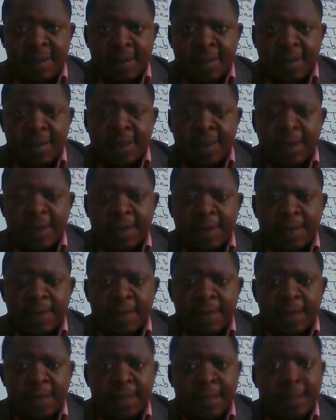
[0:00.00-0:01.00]
Okay,
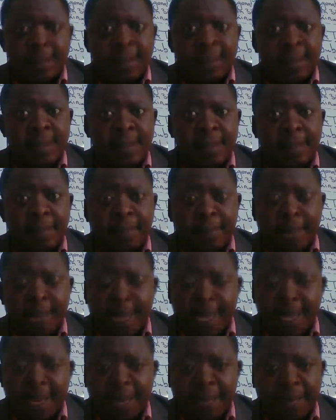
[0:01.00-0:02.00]
that is the
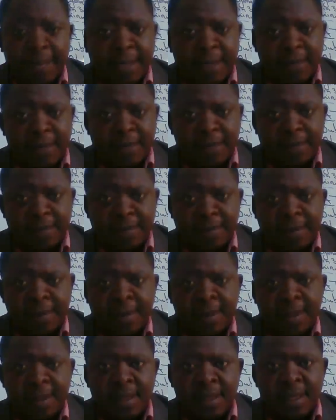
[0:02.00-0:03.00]
planning part of
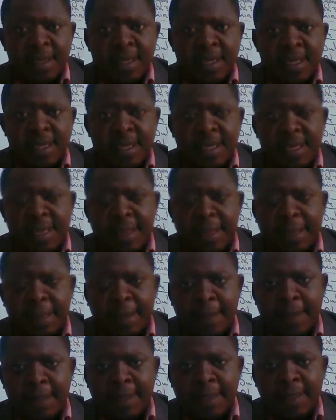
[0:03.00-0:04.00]
the nursing care
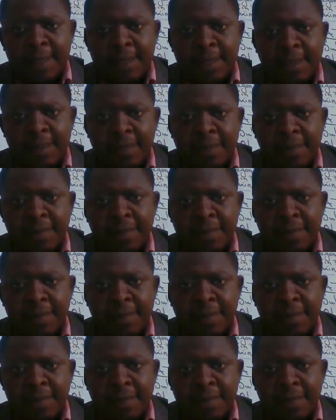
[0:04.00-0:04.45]
plan itself.